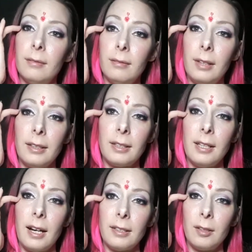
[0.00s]
That's
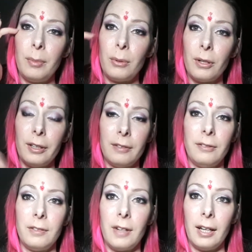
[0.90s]
not supportive,
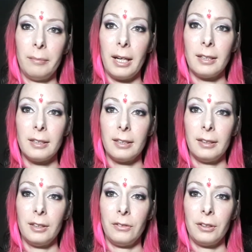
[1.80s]
divine
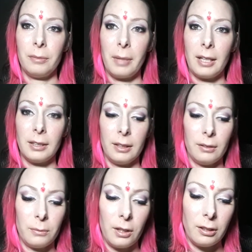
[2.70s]
masculine, if you're the
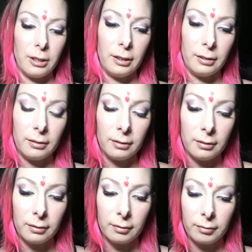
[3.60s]
masculine watching.
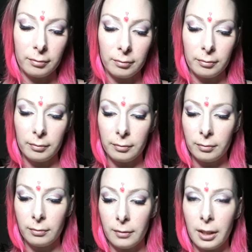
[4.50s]

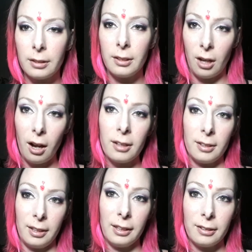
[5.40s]
It's
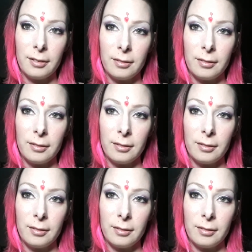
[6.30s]
toxic.